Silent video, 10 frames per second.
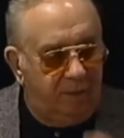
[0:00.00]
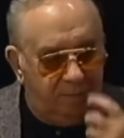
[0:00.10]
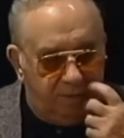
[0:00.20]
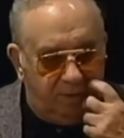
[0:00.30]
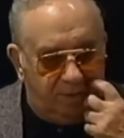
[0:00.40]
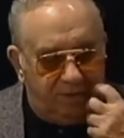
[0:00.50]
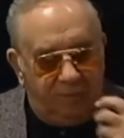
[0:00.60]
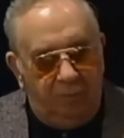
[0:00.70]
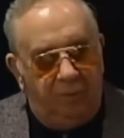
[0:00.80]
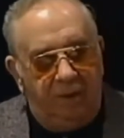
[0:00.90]
Because if
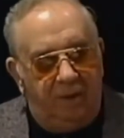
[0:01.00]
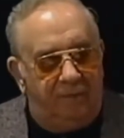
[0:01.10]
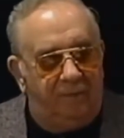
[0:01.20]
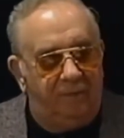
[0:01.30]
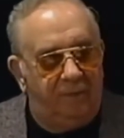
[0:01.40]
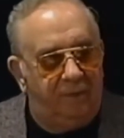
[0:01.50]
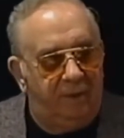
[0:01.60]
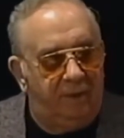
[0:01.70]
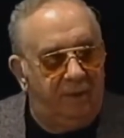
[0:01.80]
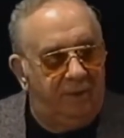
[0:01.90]
you believe
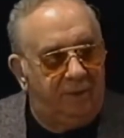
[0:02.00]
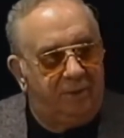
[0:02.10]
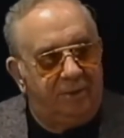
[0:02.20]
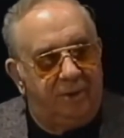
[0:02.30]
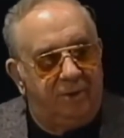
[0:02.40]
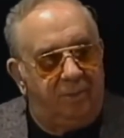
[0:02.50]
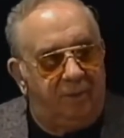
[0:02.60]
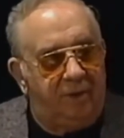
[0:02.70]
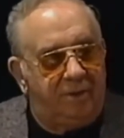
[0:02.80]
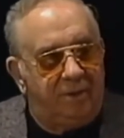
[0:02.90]
that there's such a
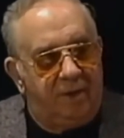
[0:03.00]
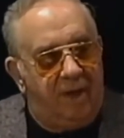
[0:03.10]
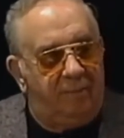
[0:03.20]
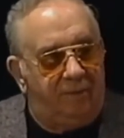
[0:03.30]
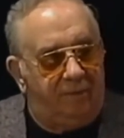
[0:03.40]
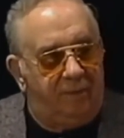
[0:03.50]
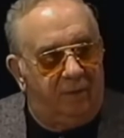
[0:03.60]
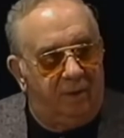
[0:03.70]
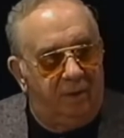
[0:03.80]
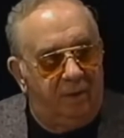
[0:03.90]
place as
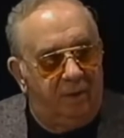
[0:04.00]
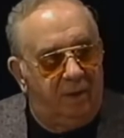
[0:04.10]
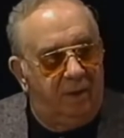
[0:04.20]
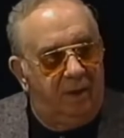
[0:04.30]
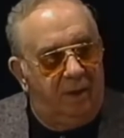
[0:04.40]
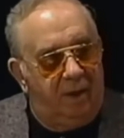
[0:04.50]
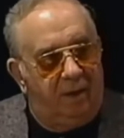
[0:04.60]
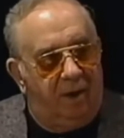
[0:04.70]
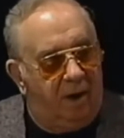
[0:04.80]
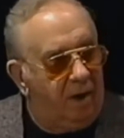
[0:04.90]
Amityville and
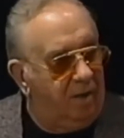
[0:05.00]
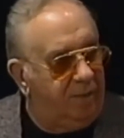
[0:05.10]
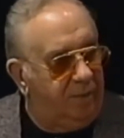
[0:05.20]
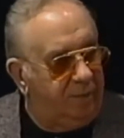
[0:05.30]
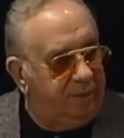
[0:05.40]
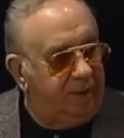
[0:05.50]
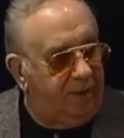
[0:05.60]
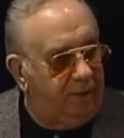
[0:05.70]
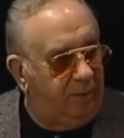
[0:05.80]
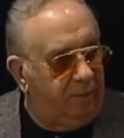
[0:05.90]
a horror that was in
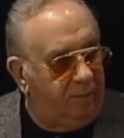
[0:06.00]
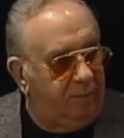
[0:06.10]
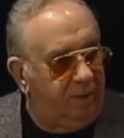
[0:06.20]
that home,